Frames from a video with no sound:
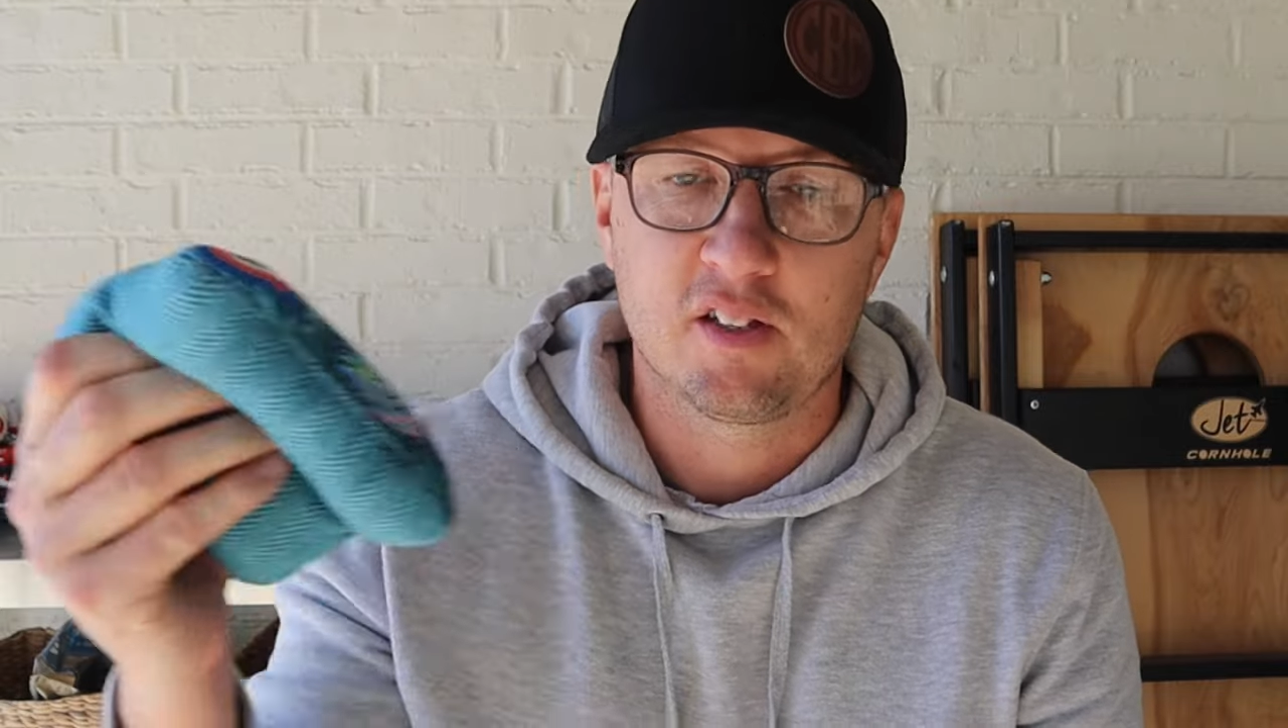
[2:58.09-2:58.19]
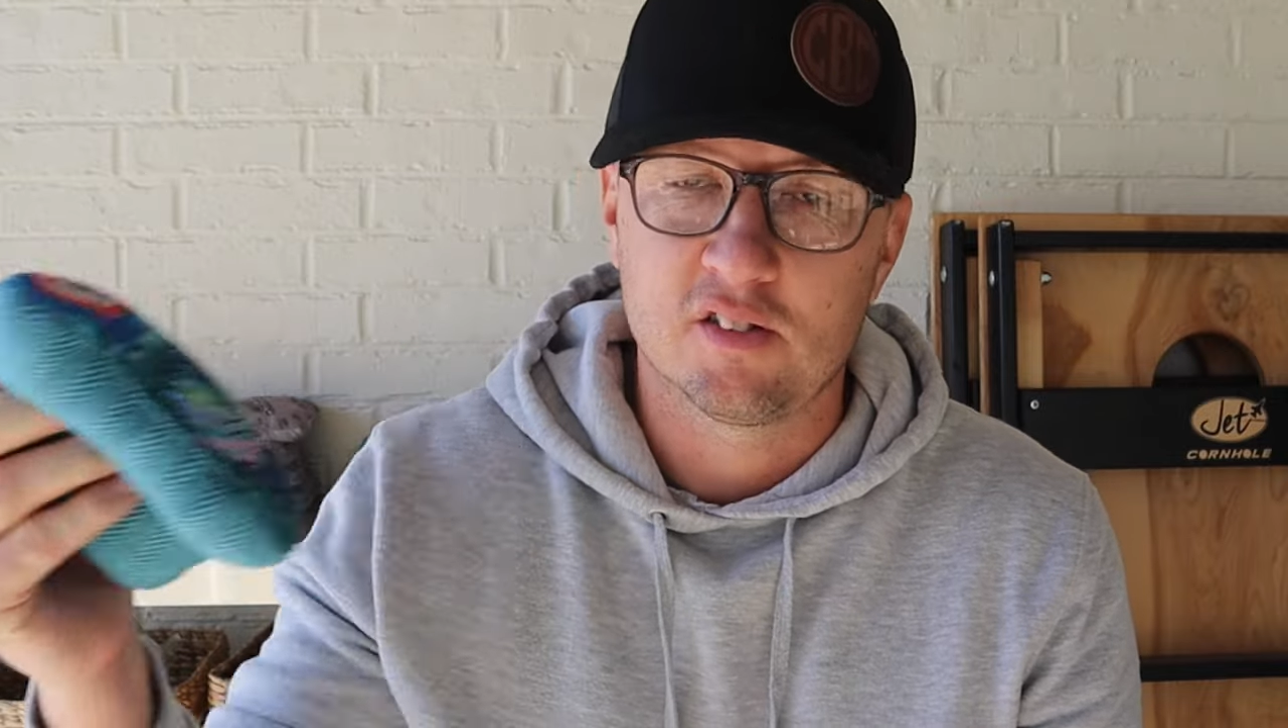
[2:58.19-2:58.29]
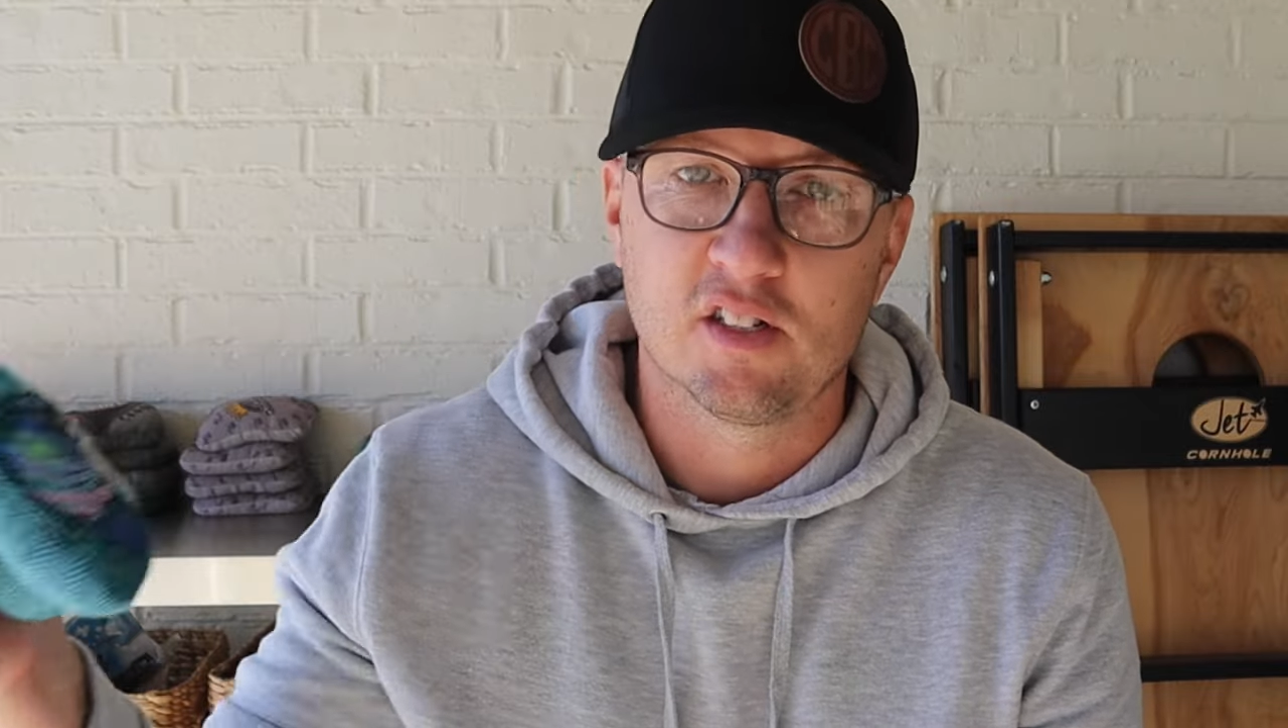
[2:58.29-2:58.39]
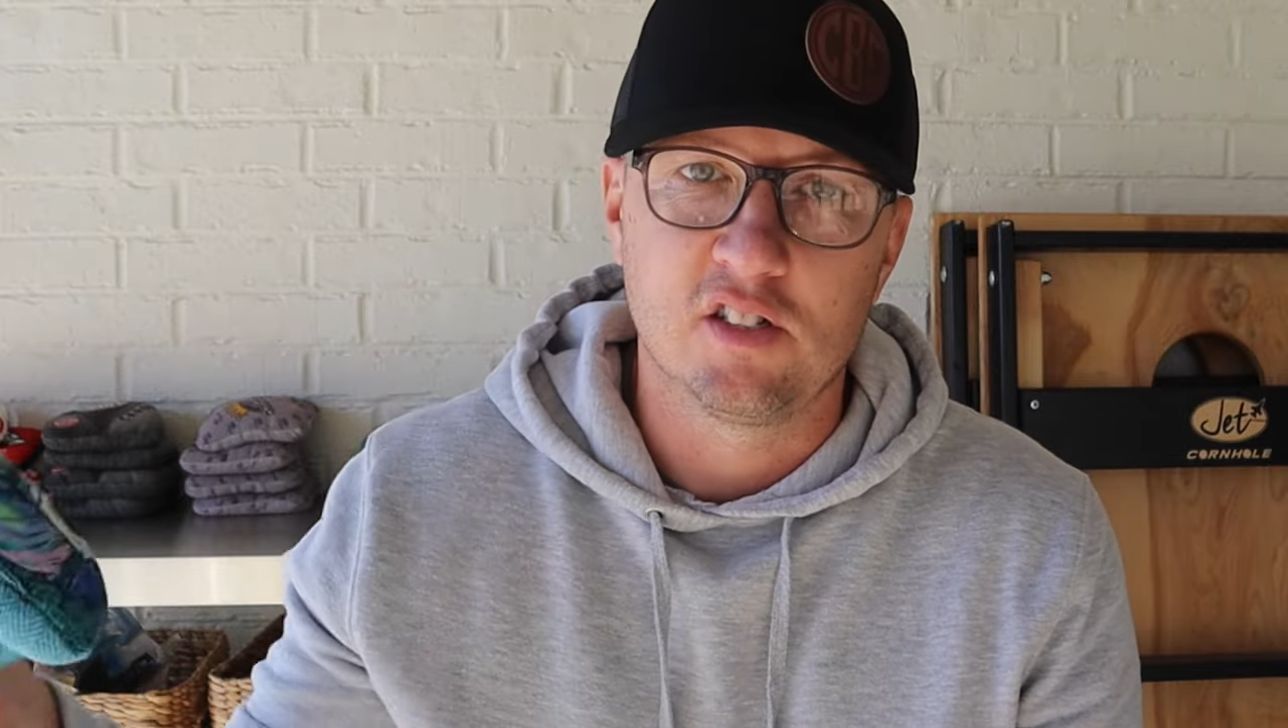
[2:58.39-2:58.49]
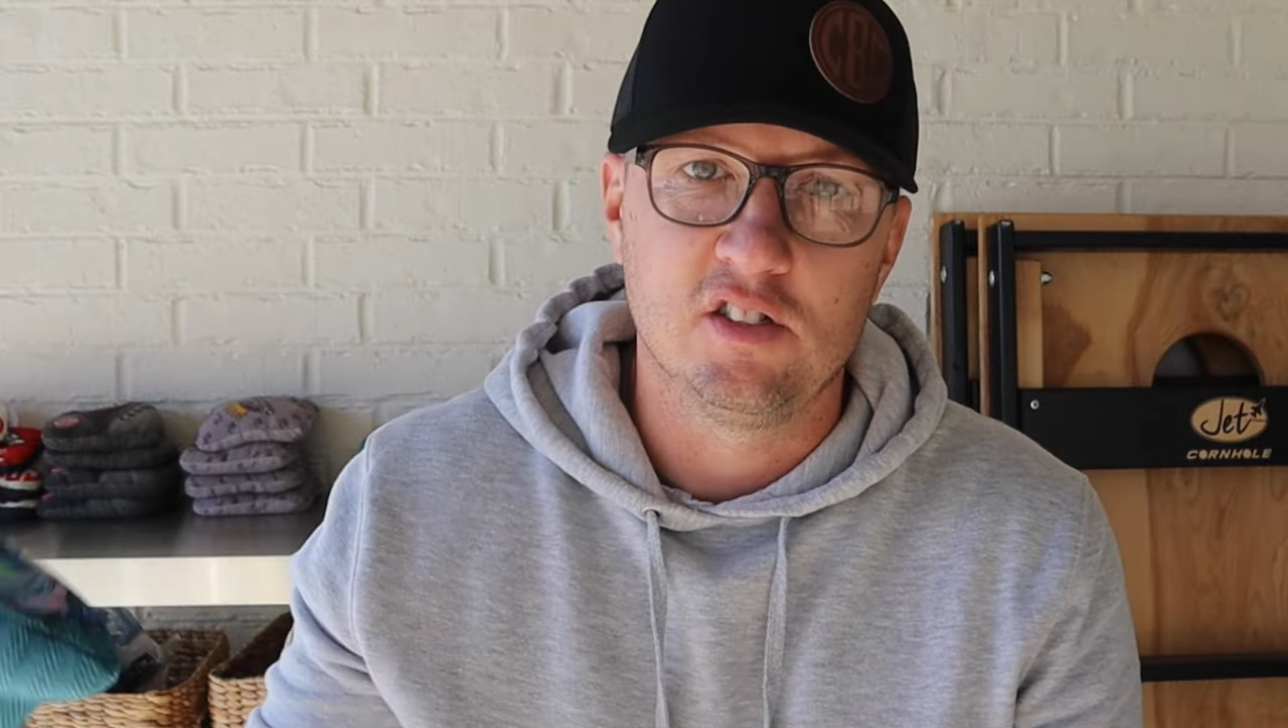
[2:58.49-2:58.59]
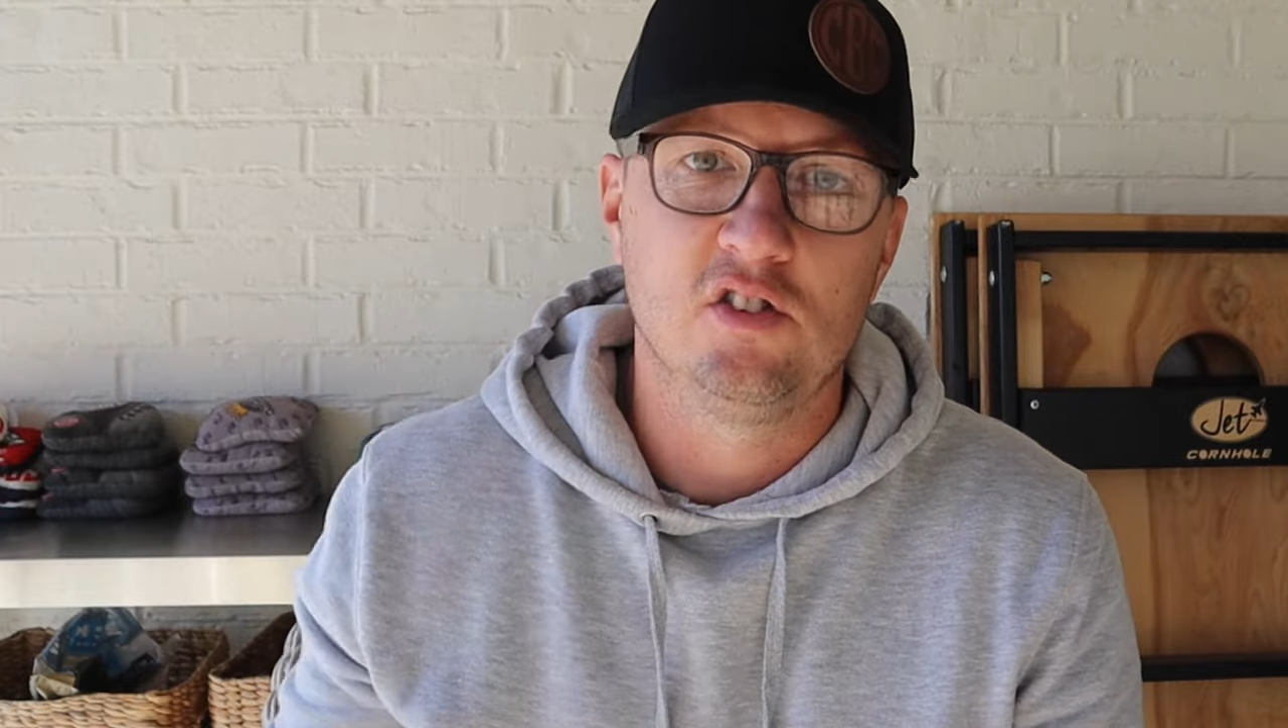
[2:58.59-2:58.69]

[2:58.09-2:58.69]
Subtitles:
this thing